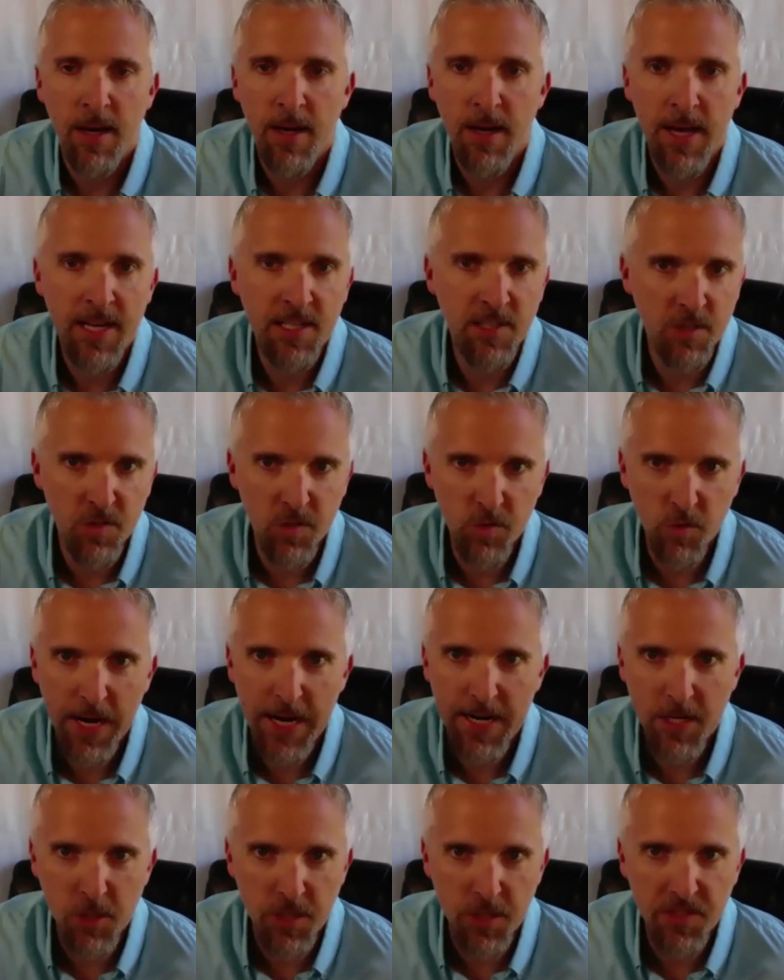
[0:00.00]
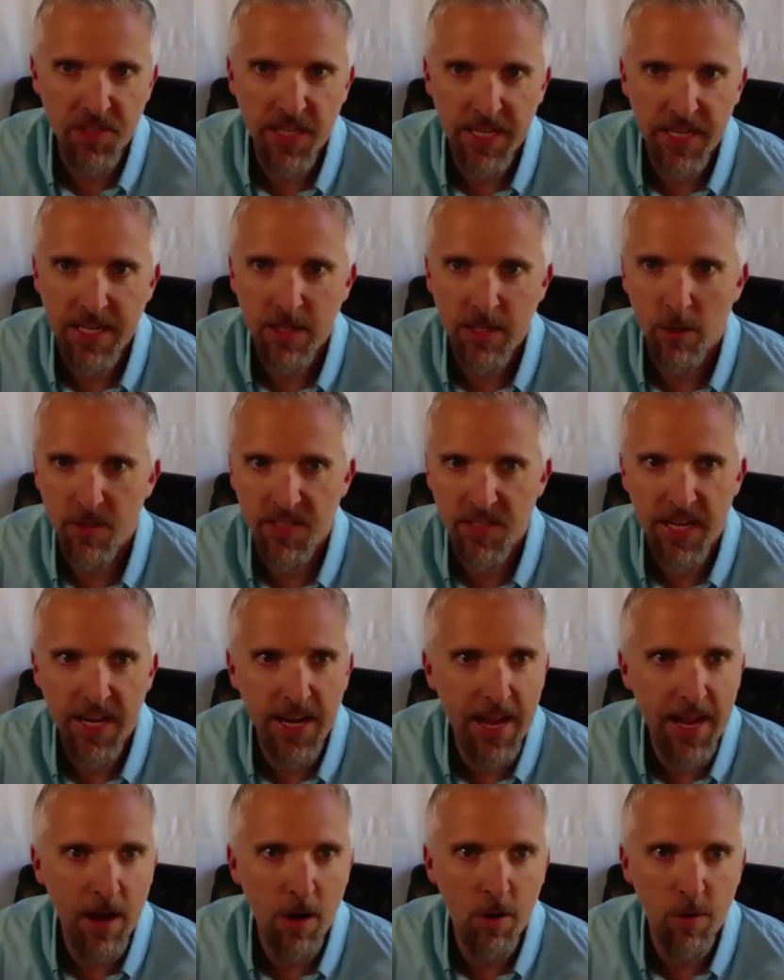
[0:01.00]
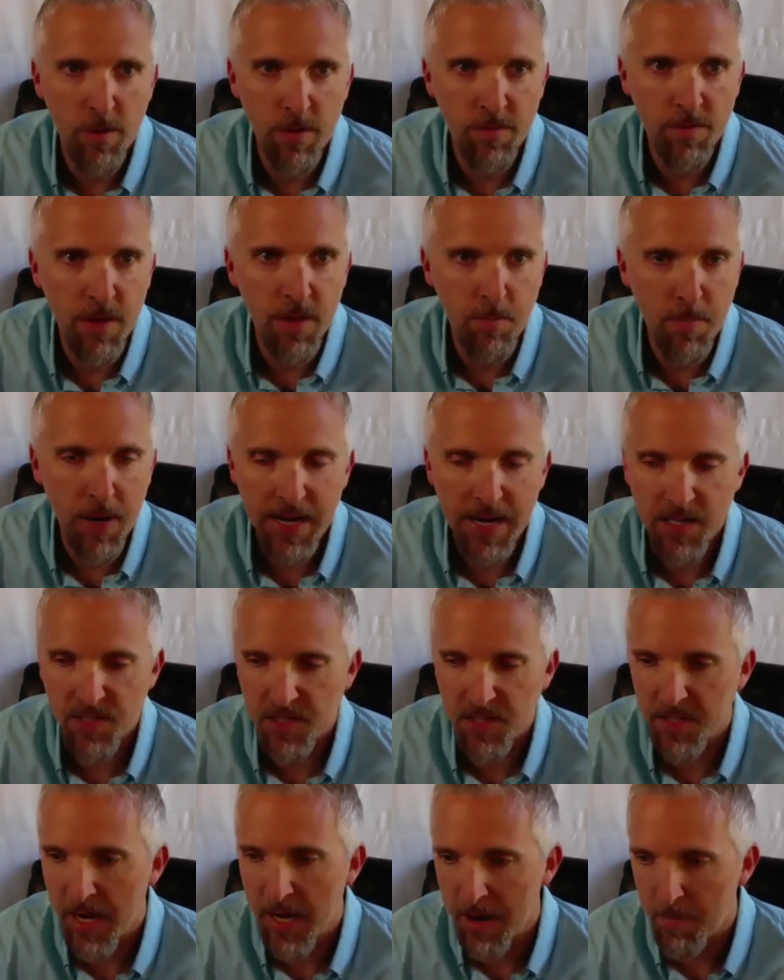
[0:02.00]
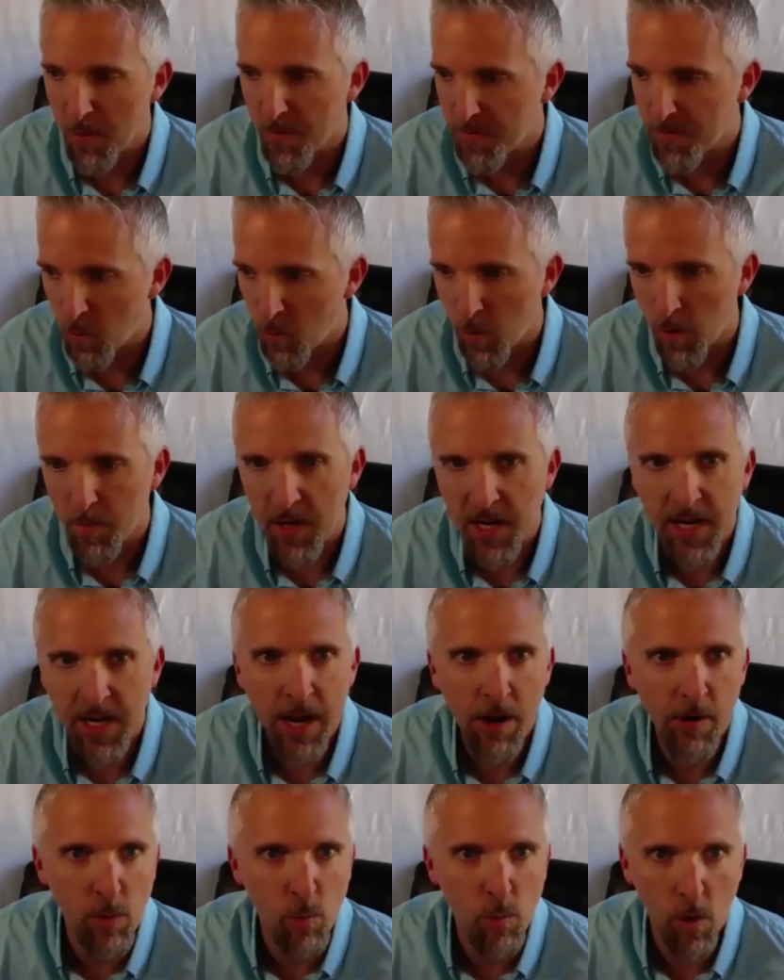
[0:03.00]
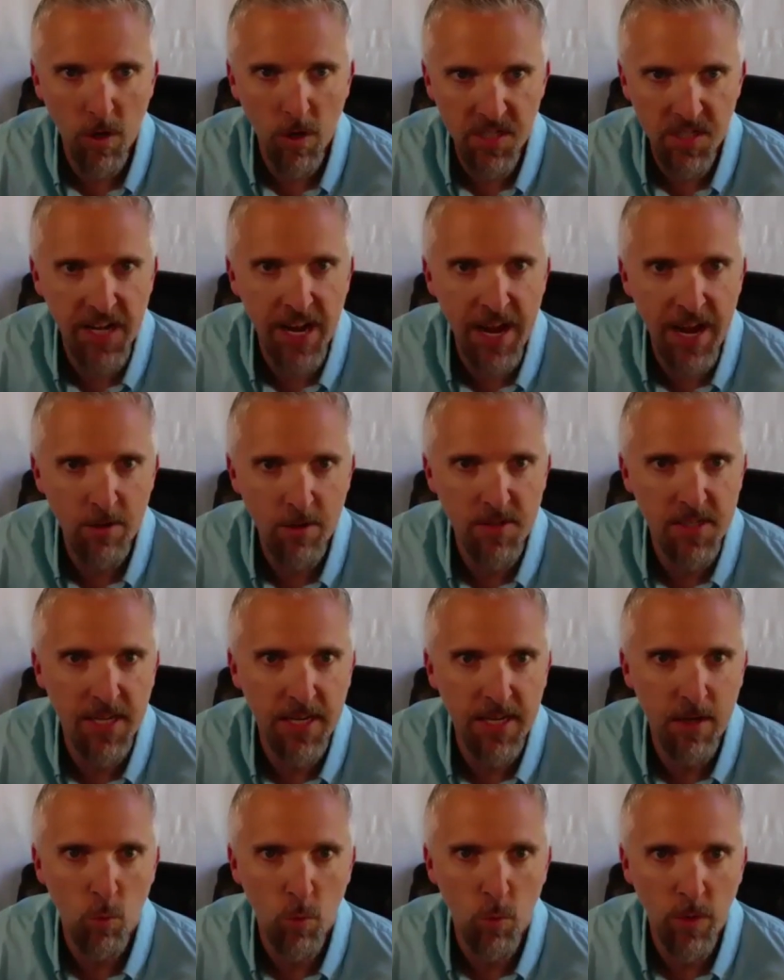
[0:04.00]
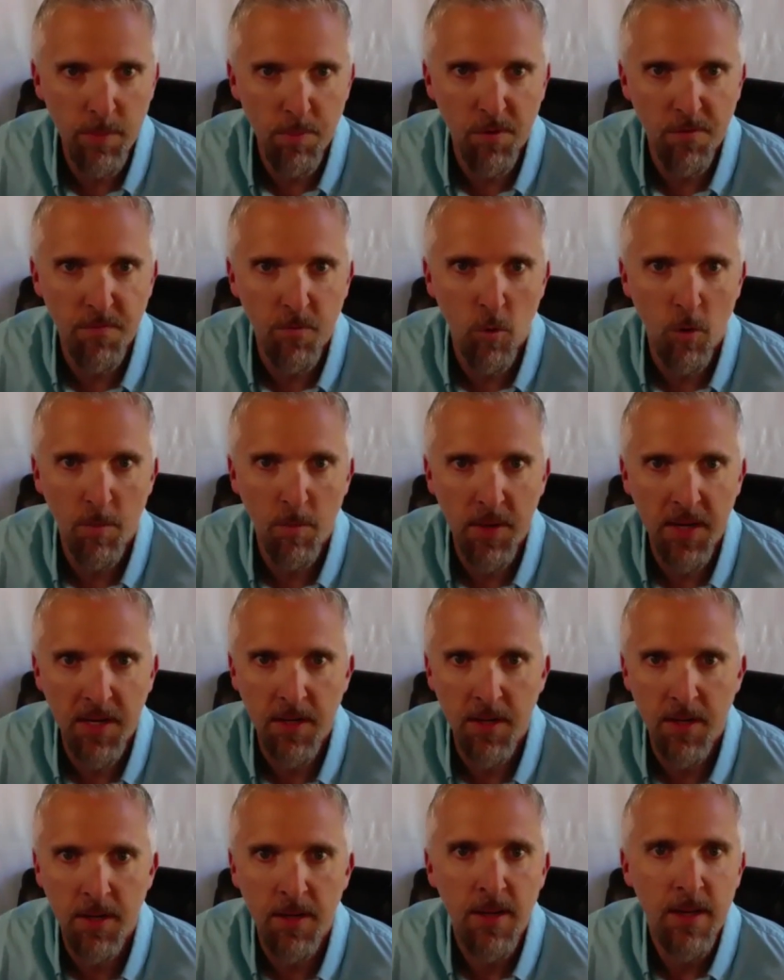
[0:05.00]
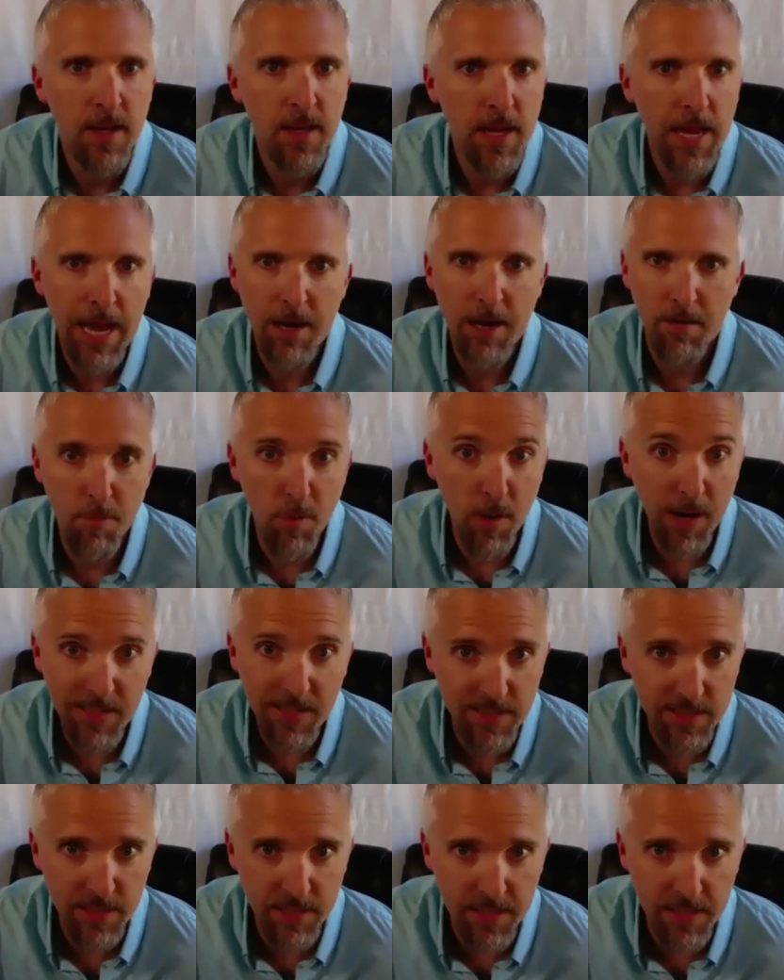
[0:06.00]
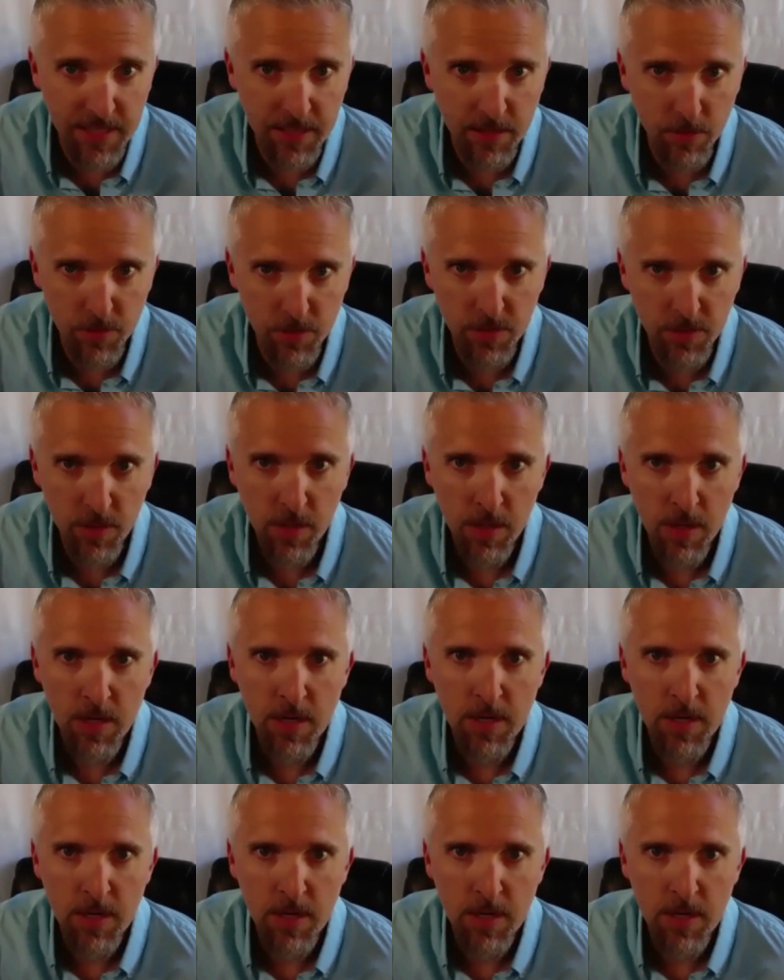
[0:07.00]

exit strategies that he looks at, how if he buys a non-performing, how he works it out to get it re-performing and how to price the deals.